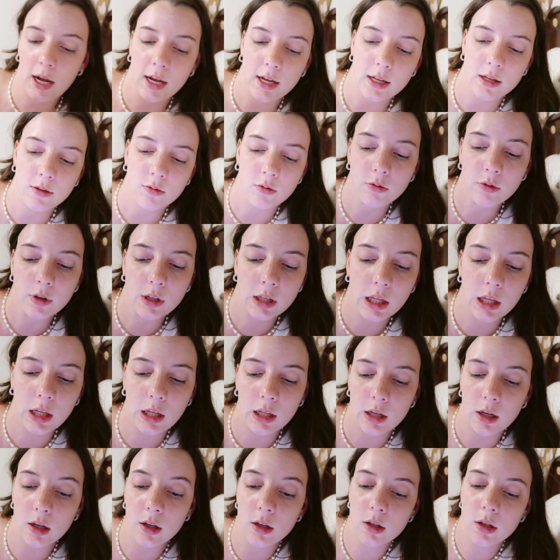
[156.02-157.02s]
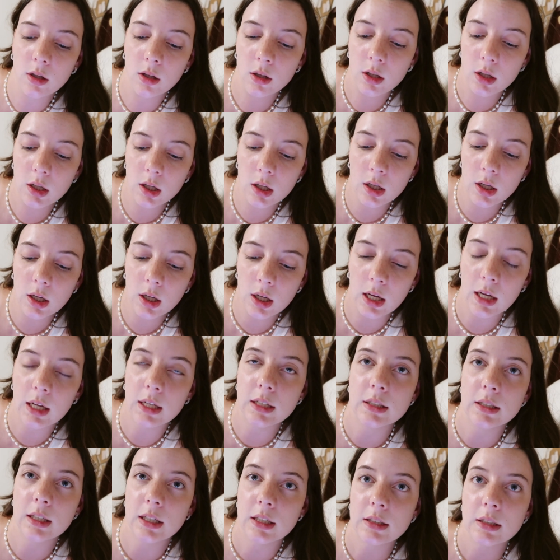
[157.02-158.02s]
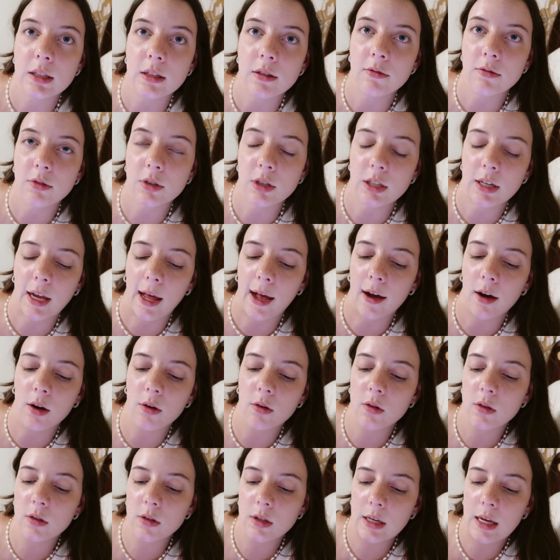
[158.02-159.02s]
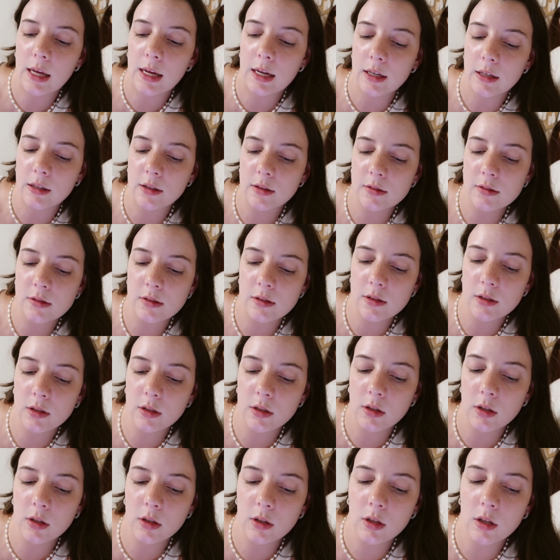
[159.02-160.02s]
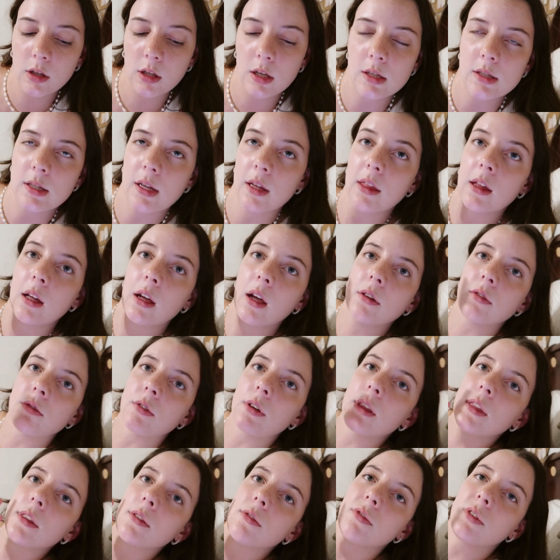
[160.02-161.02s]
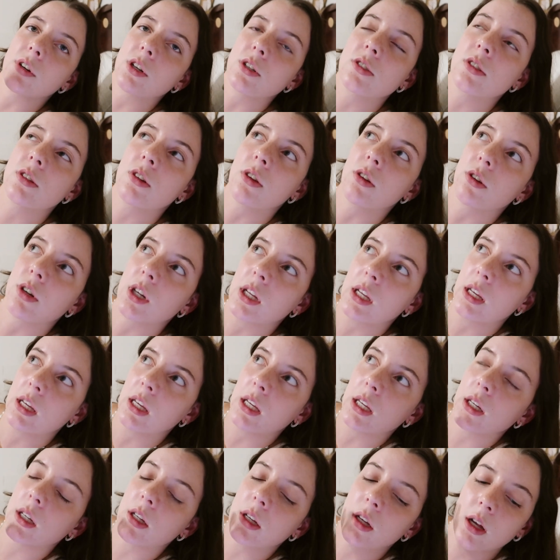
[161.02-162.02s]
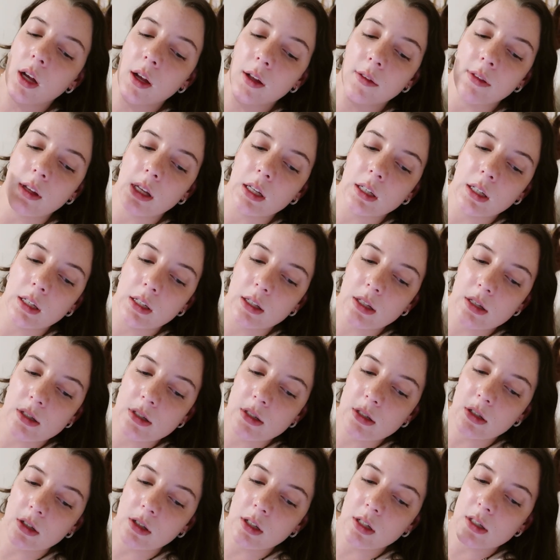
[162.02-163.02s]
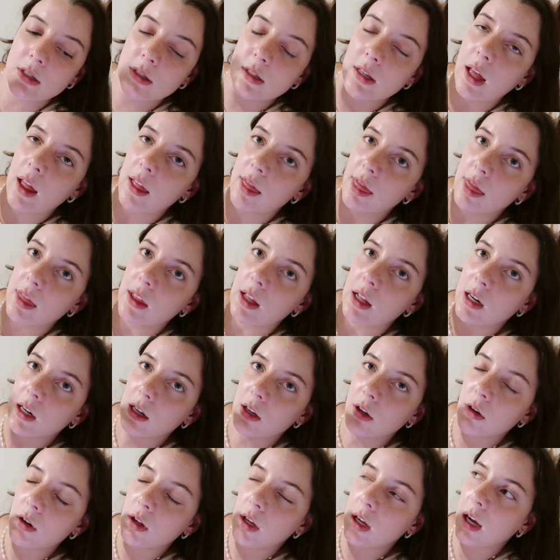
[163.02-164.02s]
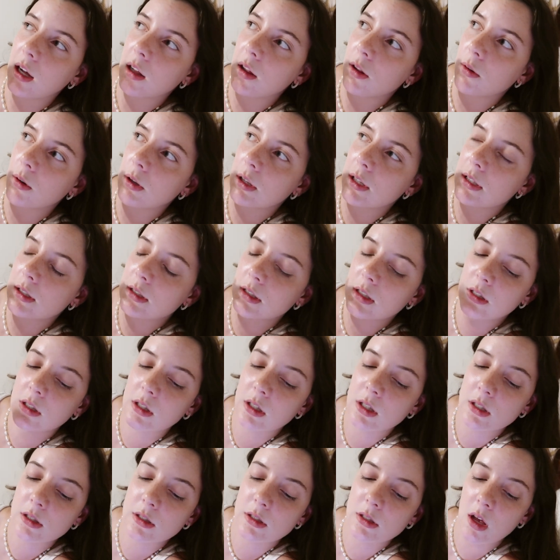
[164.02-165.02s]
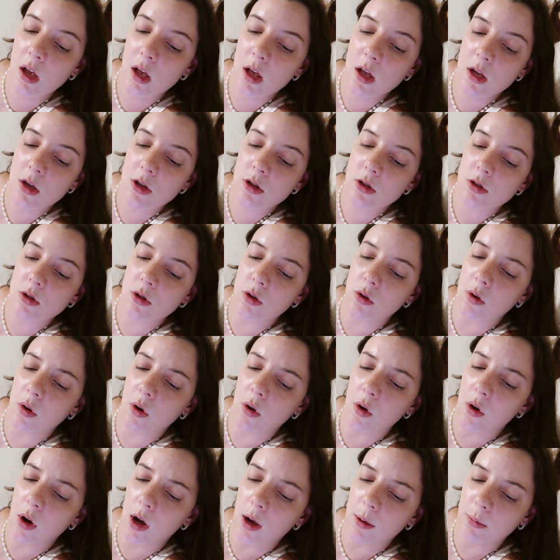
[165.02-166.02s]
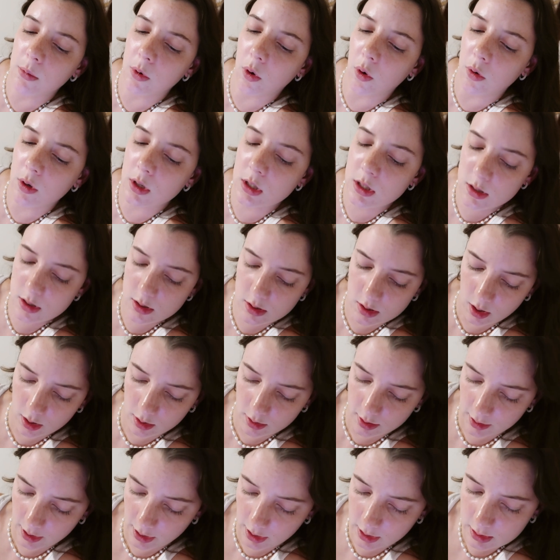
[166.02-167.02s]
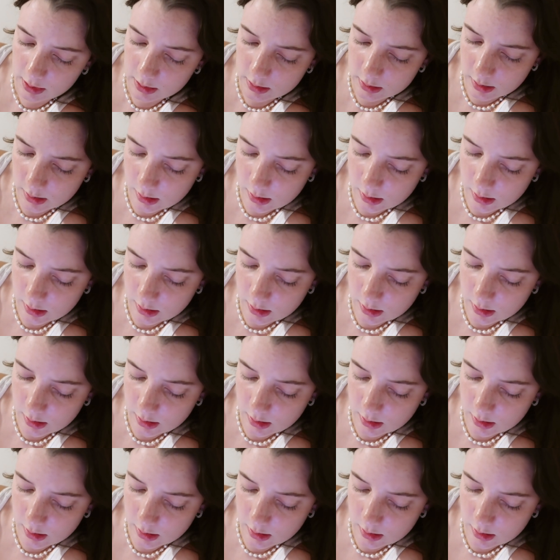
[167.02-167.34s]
I read Addicted for Now next, because I think I read the first three of the Addicted series, and then I go to Calloway series. So I'm going to start that.